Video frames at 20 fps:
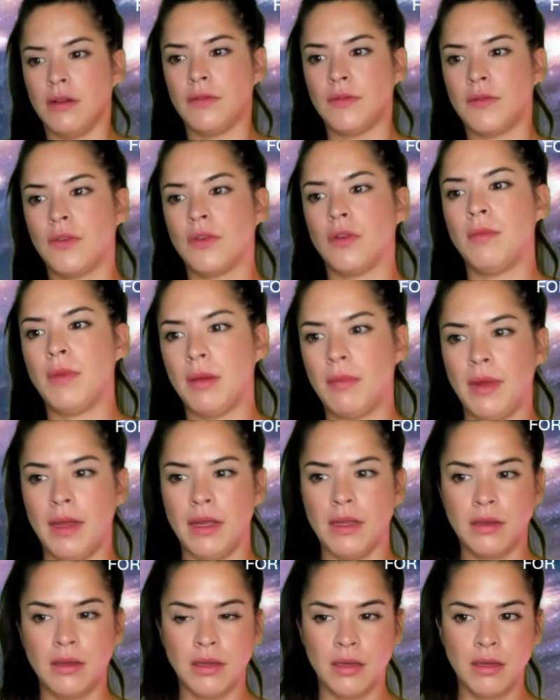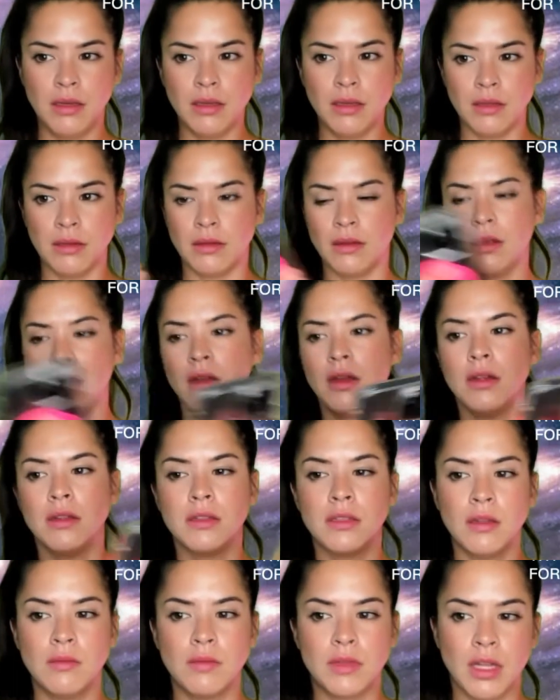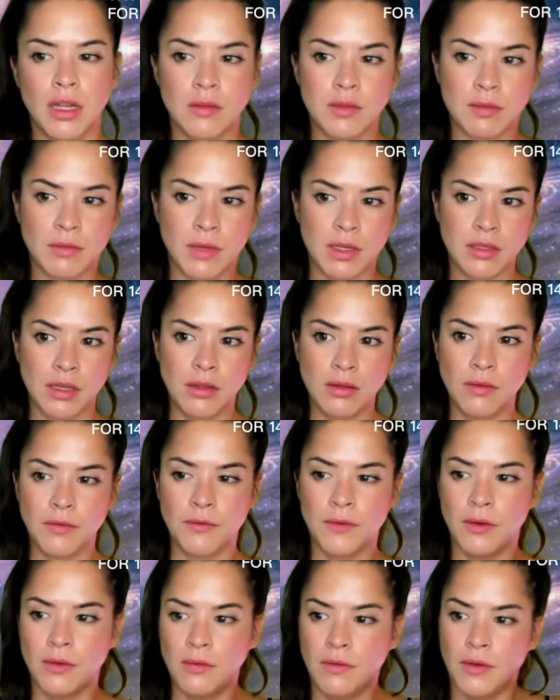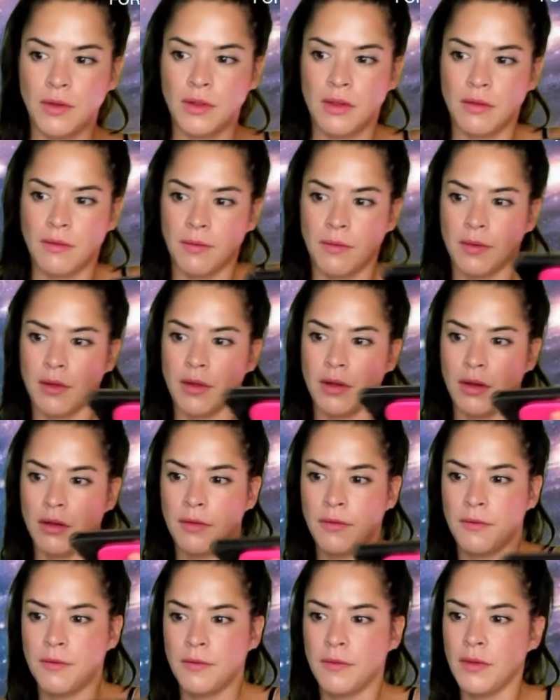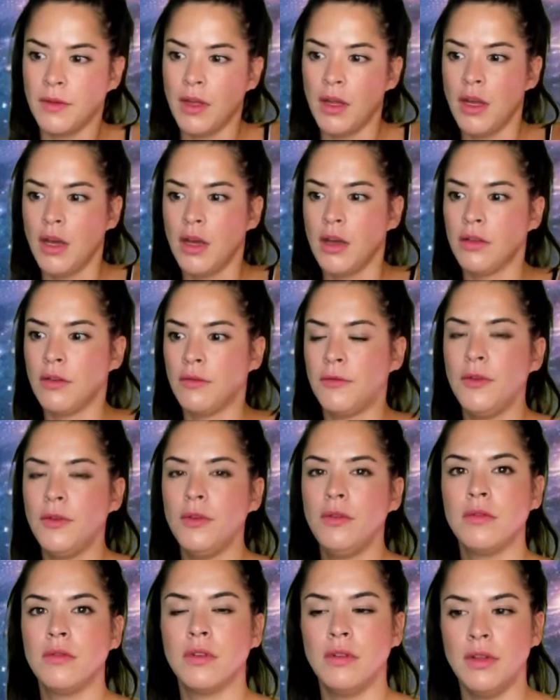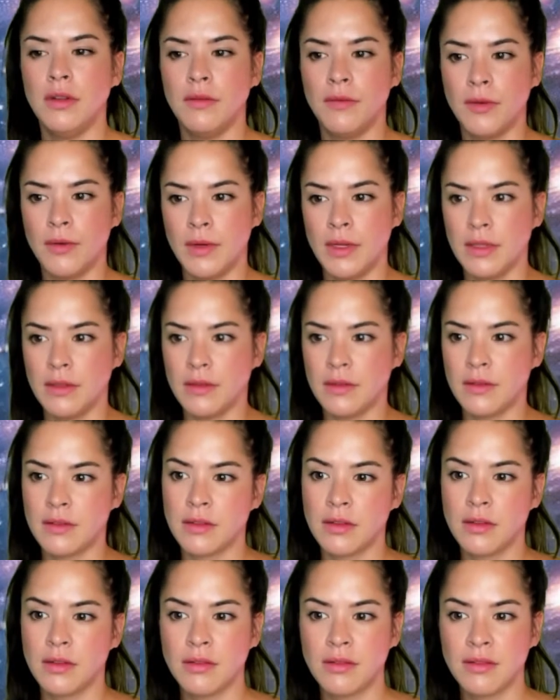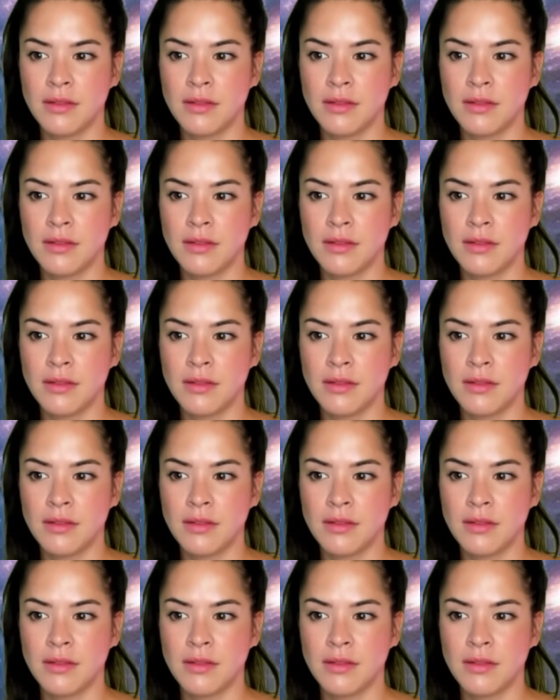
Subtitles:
for my banking and sometimes my telephone for the food deliveries.